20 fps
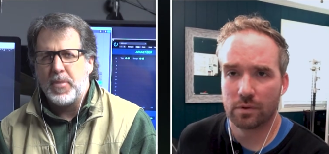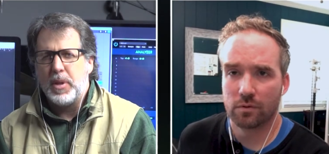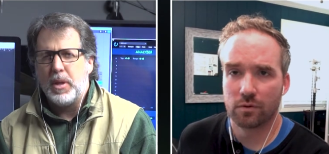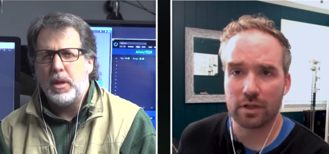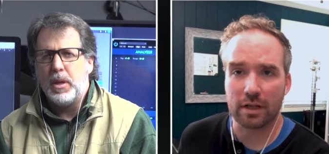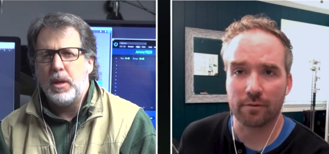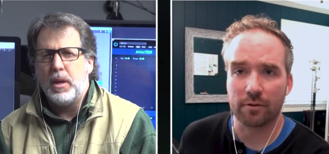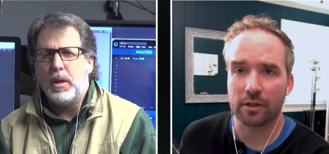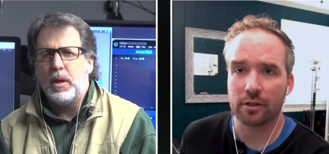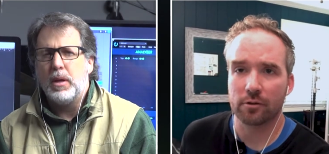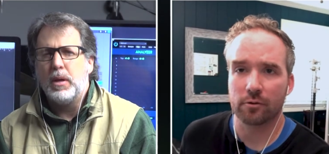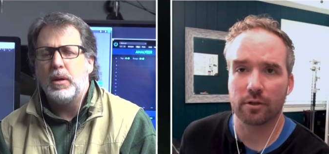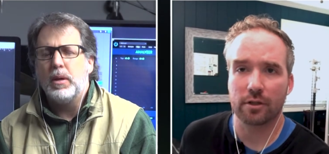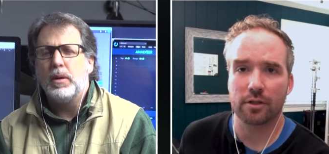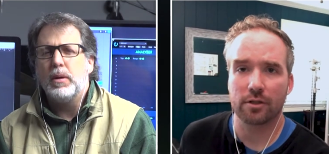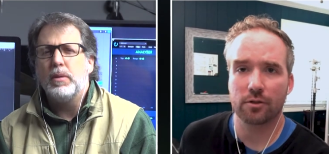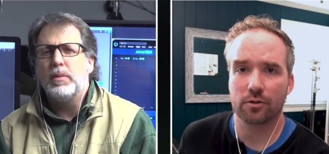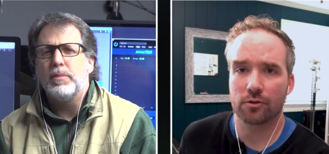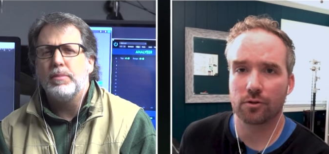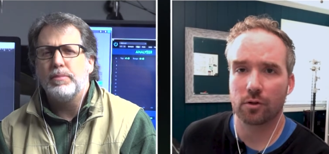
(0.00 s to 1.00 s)
Speaker 1: 73
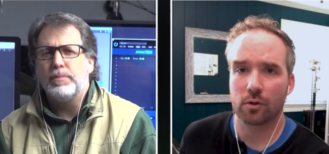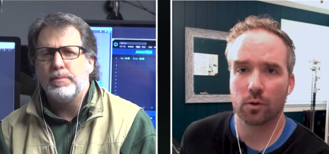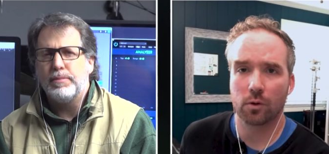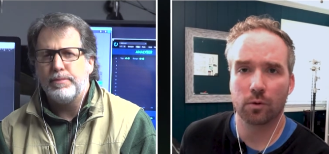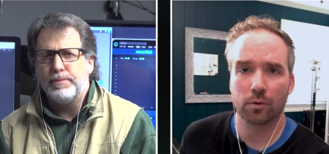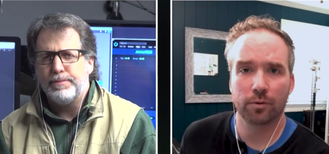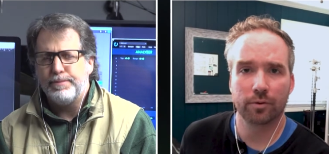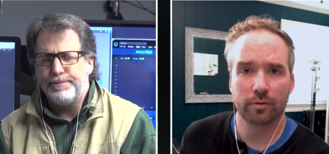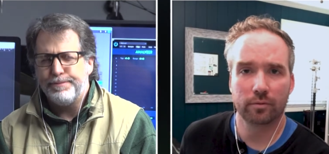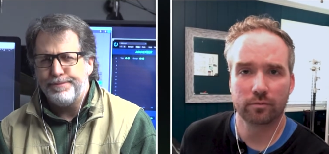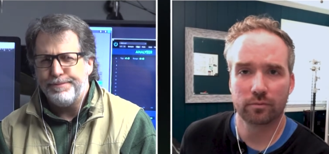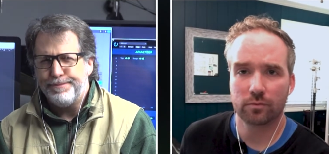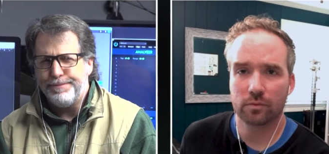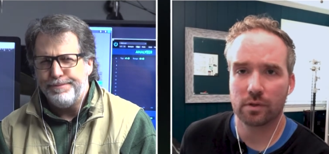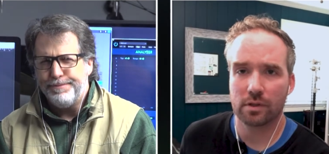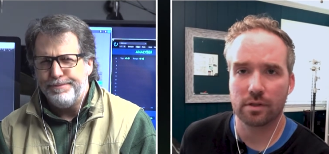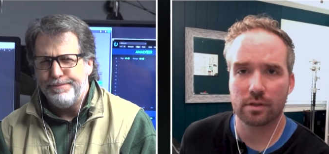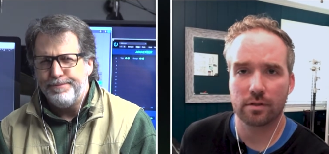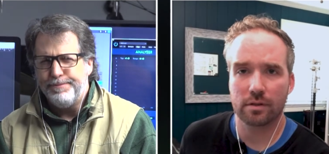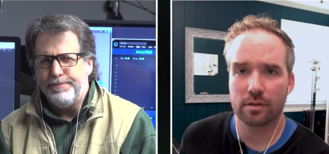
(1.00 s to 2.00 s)
years old,
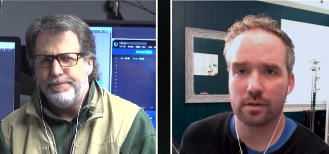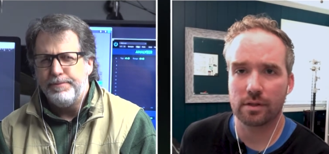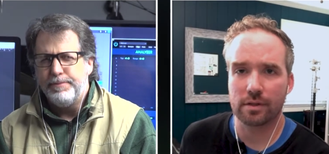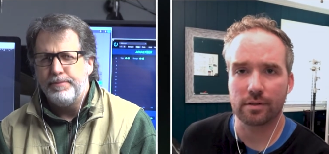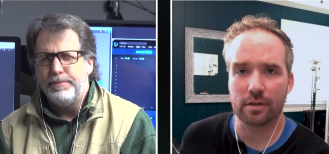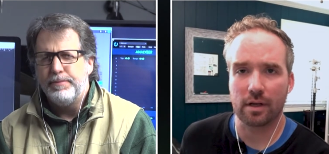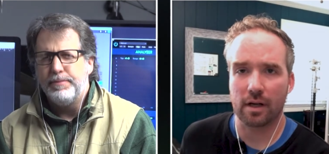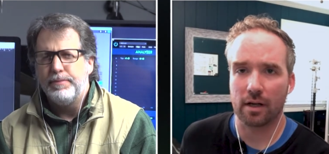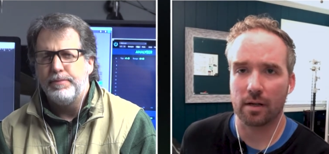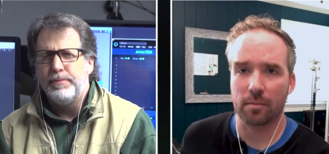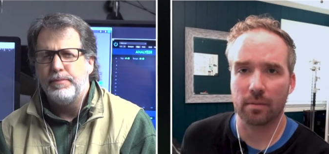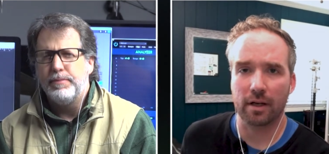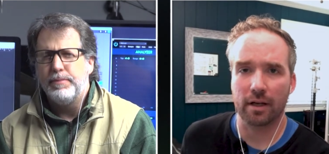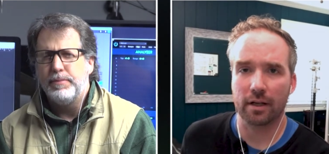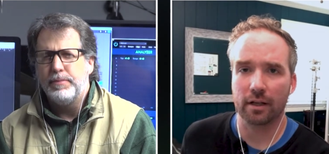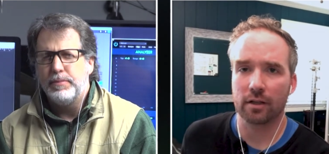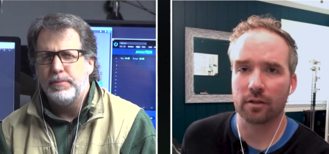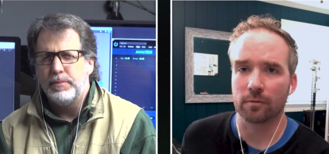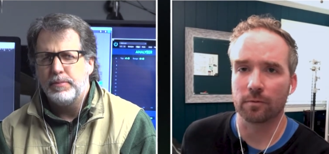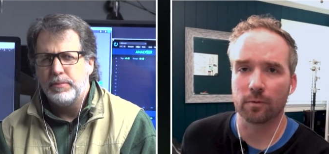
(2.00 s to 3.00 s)

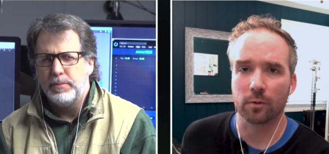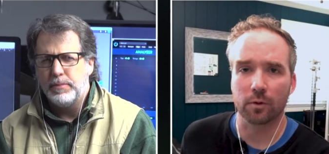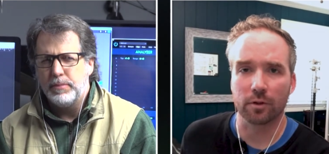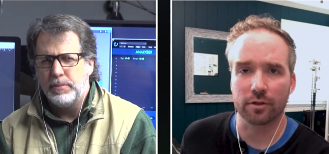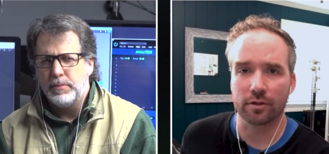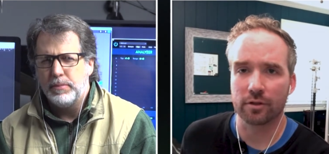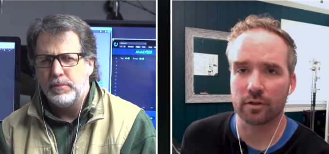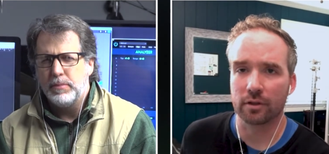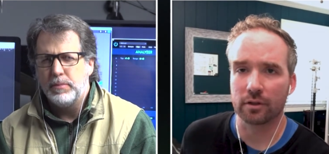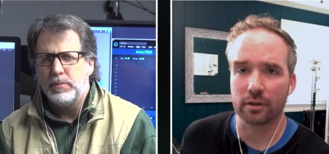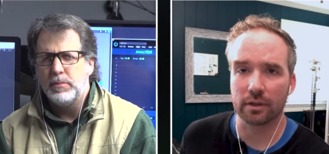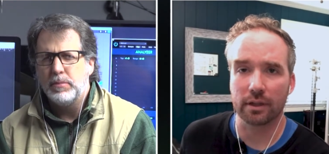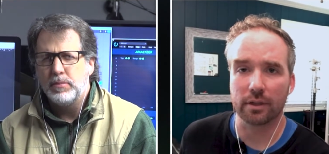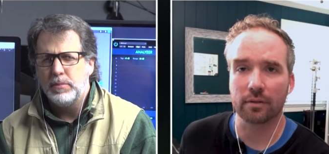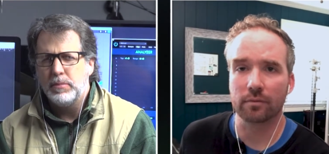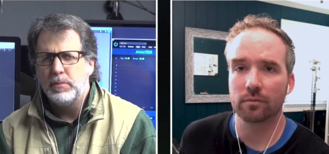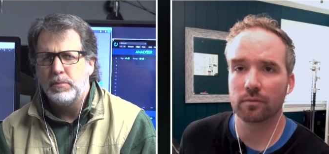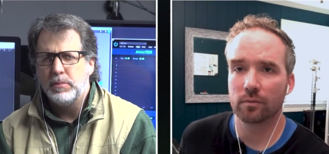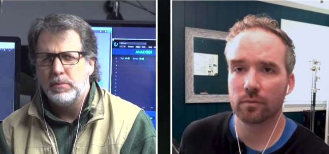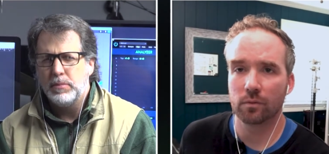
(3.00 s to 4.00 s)
diabetic, unfortunately,
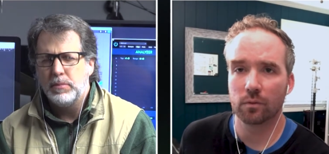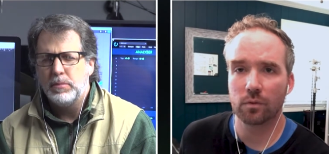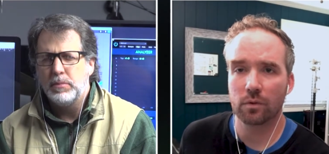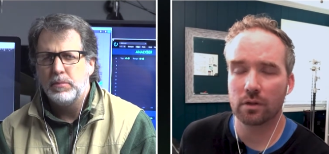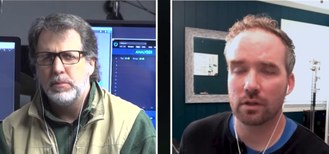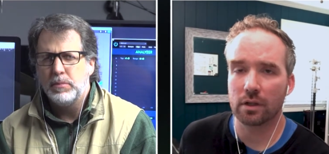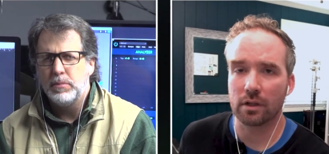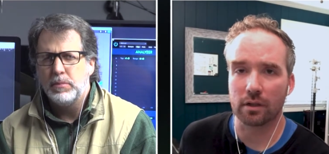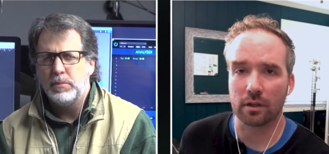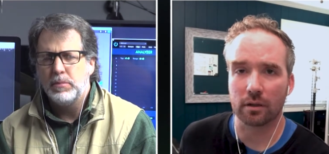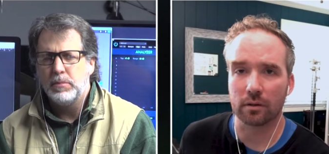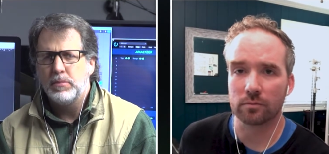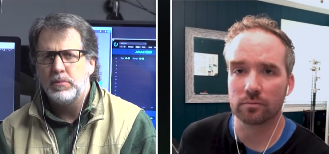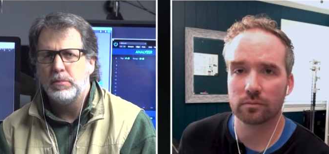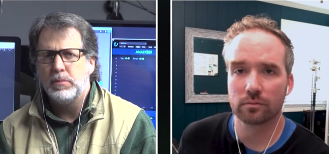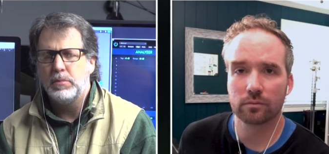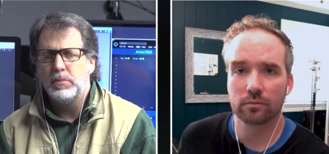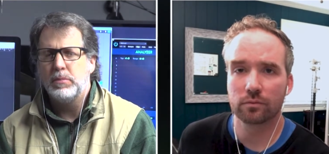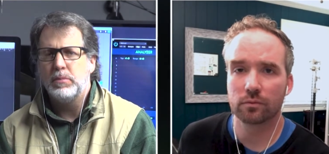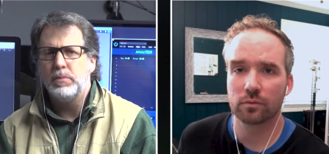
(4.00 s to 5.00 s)
you know,
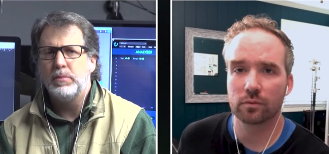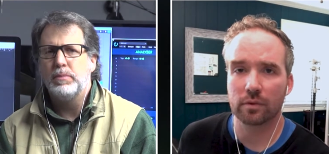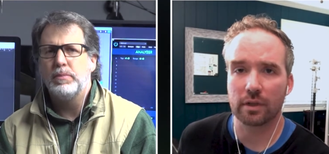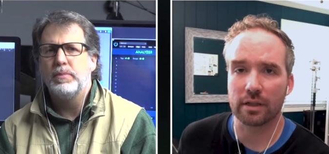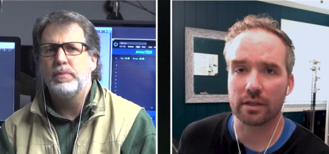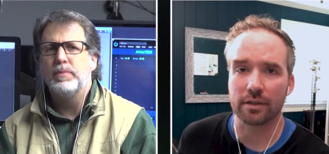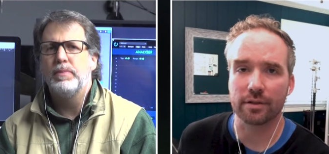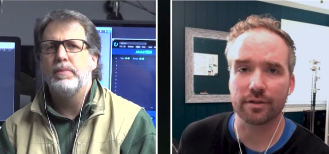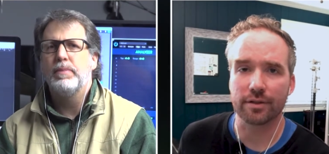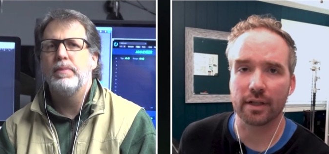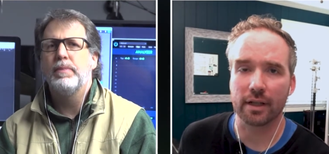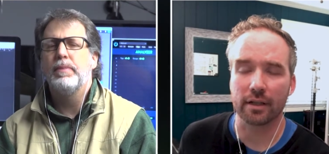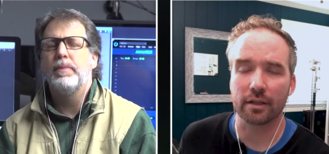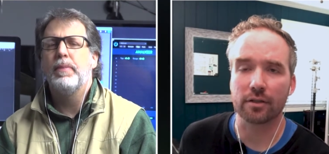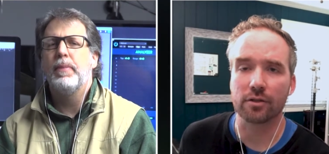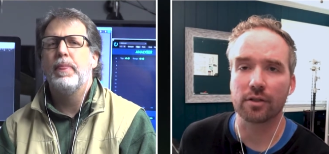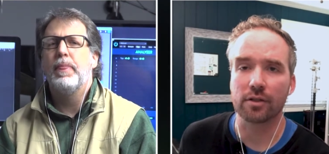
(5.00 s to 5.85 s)
didn't stand a